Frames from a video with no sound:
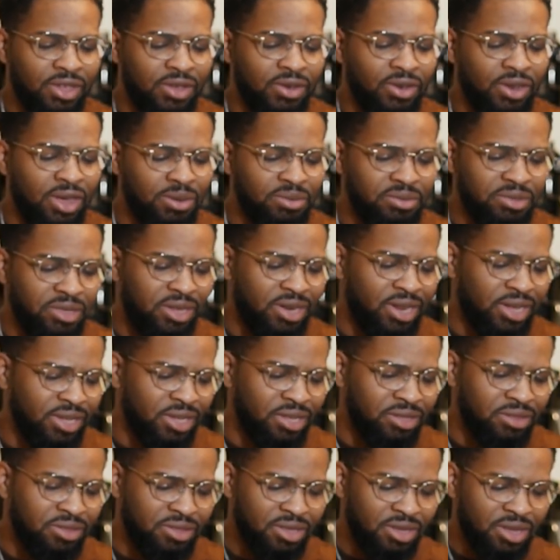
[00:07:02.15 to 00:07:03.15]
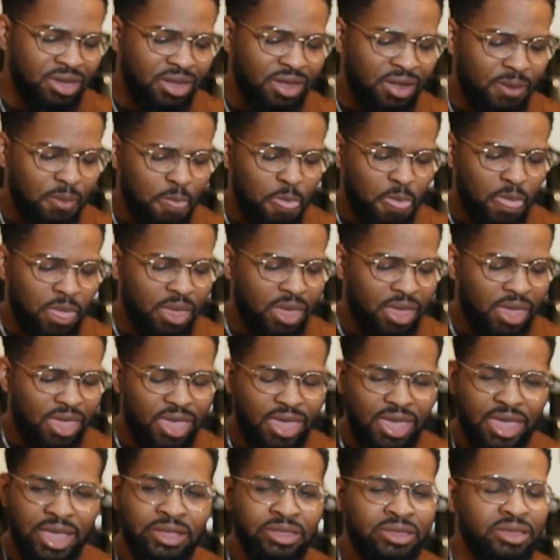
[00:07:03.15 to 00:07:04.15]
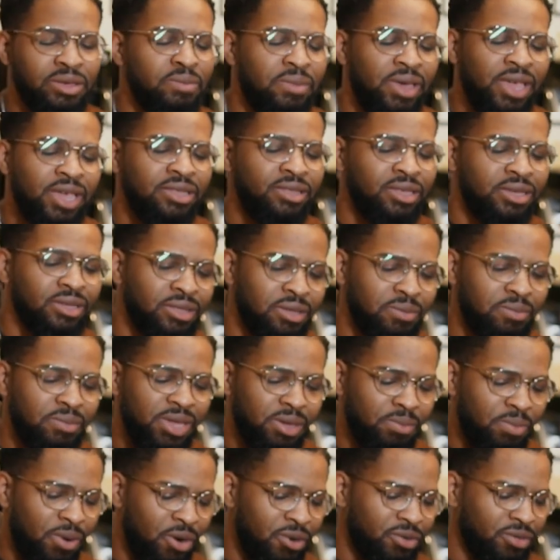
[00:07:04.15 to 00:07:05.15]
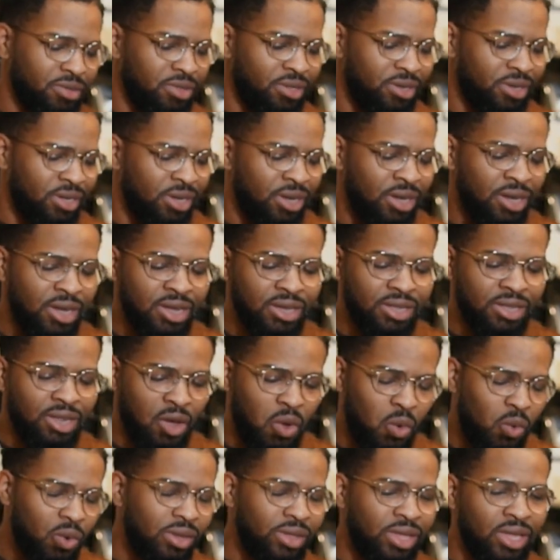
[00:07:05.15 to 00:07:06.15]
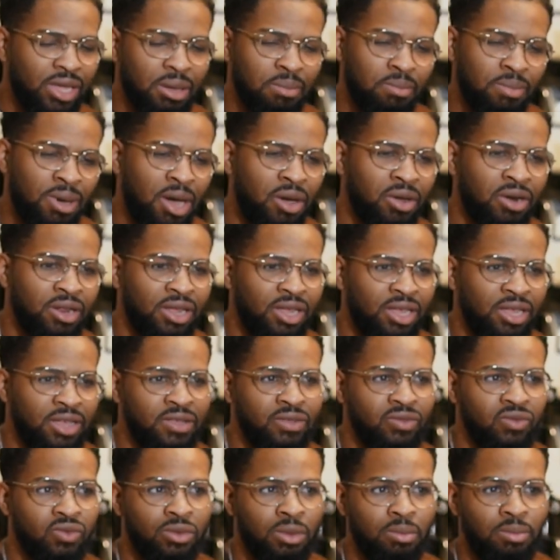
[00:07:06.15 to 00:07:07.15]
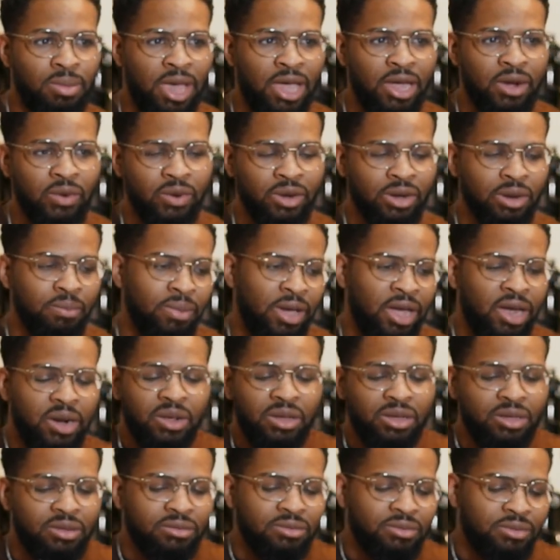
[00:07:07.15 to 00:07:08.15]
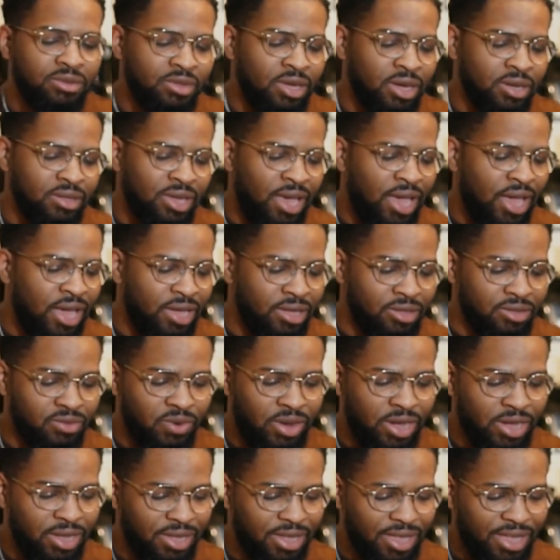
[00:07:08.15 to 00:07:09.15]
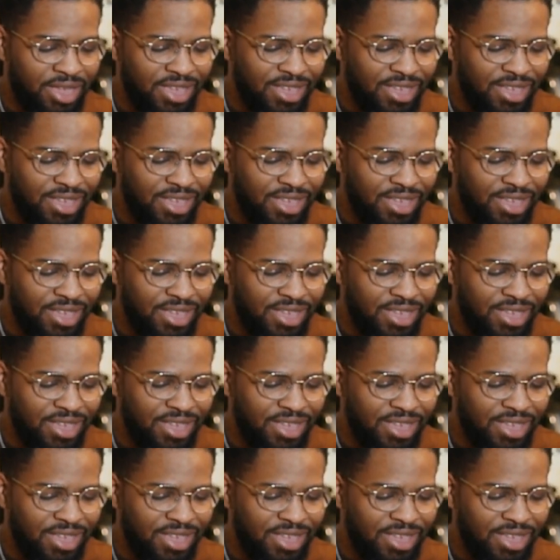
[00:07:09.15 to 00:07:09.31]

You know what I'm saying? Like this, it's amazing to me personally. The only thing about it is the battery. The battery sucks ass, right?